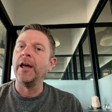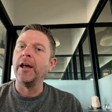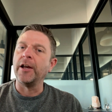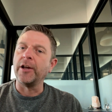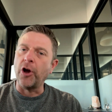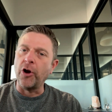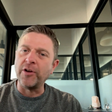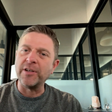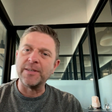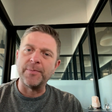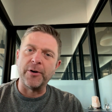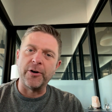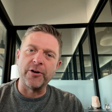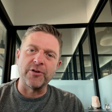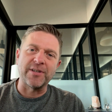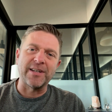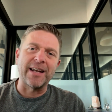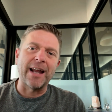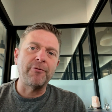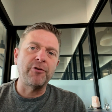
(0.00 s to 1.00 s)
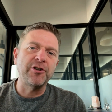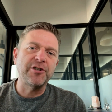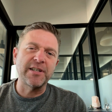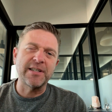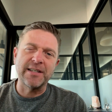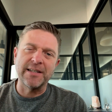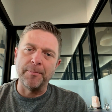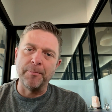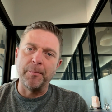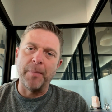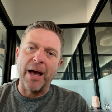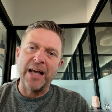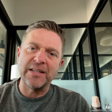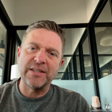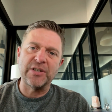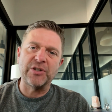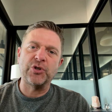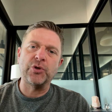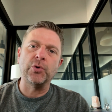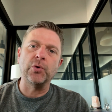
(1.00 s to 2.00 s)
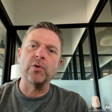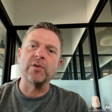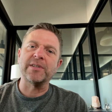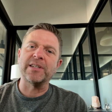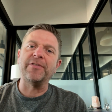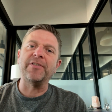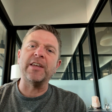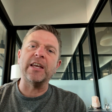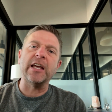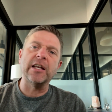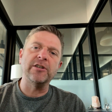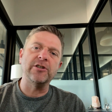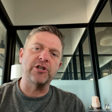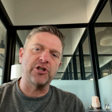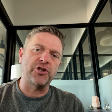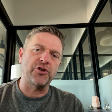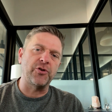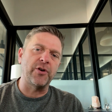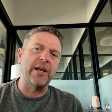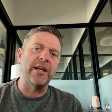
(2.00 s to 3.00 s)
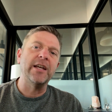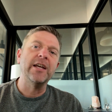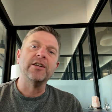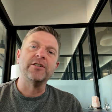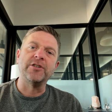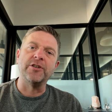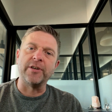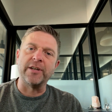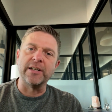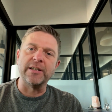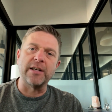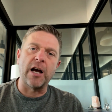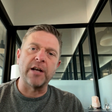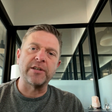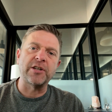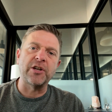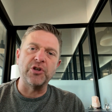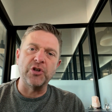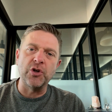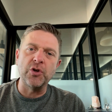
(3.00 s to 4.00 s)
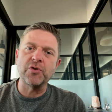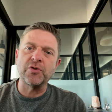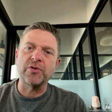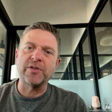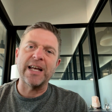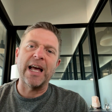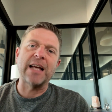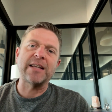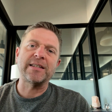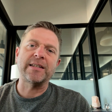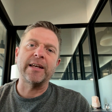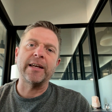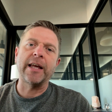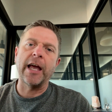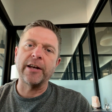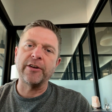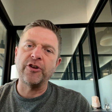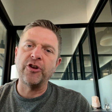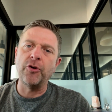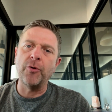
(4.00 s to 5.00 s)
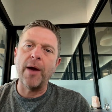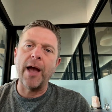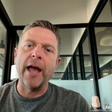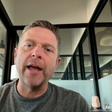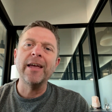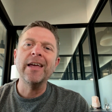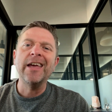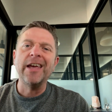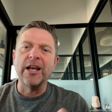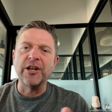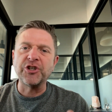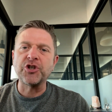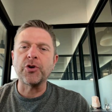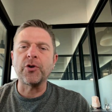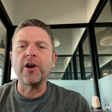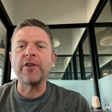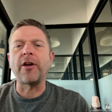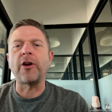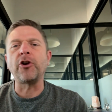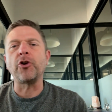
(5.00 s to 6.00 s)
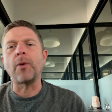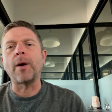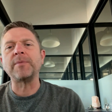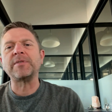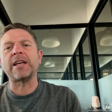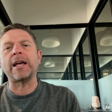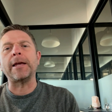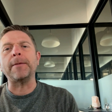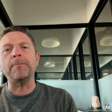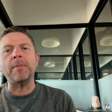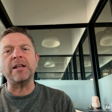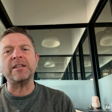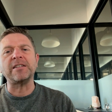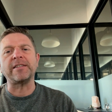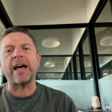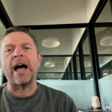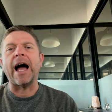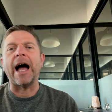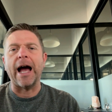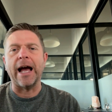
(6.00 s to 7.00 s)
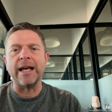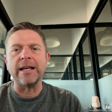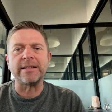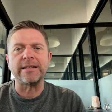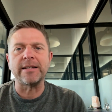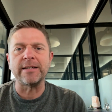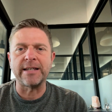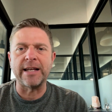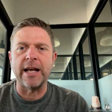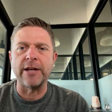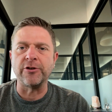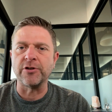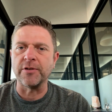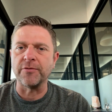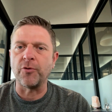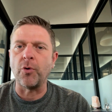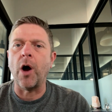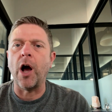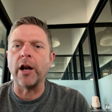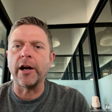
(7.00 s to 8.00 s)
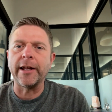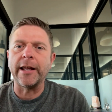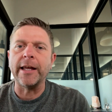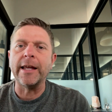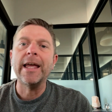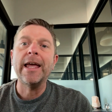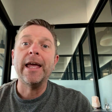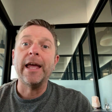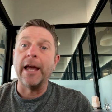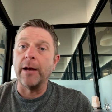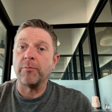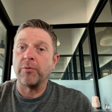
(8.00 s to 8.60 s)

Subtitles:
Co-Conspirators leverages the best tools in the industry to conduct user testing and QA, ensuring that your website meets the highest standards of quality and